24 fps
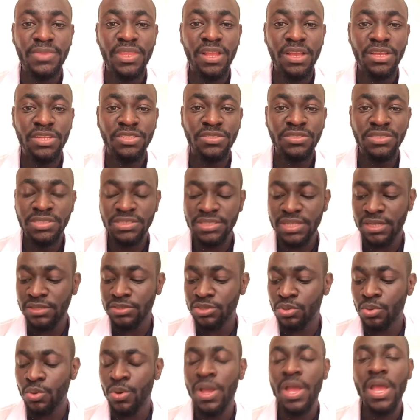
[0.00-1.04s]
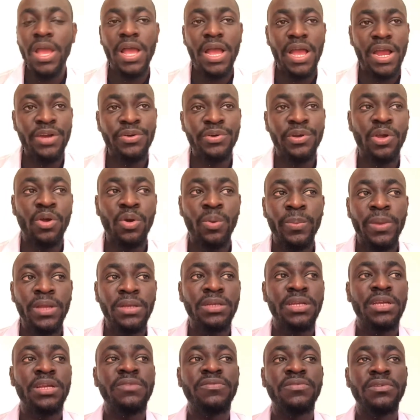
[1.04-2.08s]
You understand? So I recommend
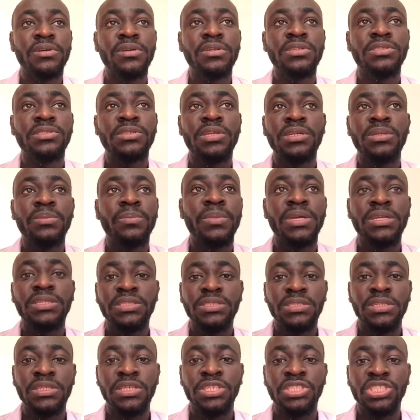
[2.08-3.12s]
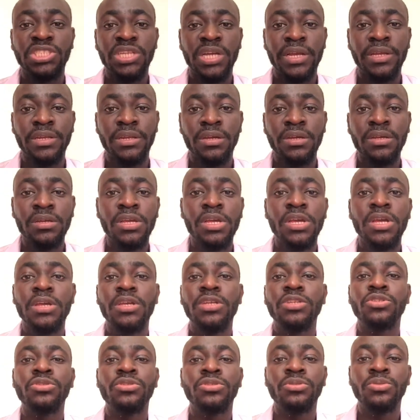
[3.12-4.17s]
that if you're going to study medicine in China,
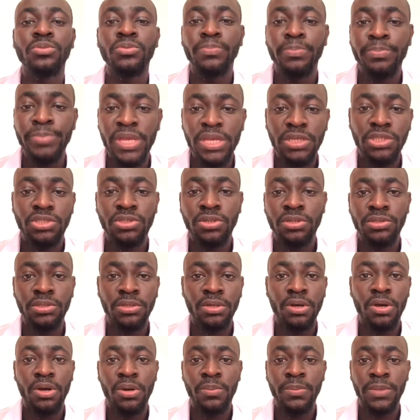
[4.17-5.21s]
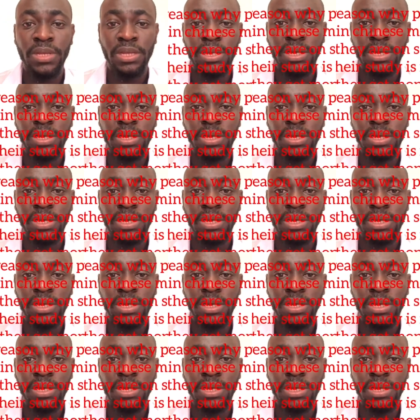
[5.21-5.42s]
you make sure you come in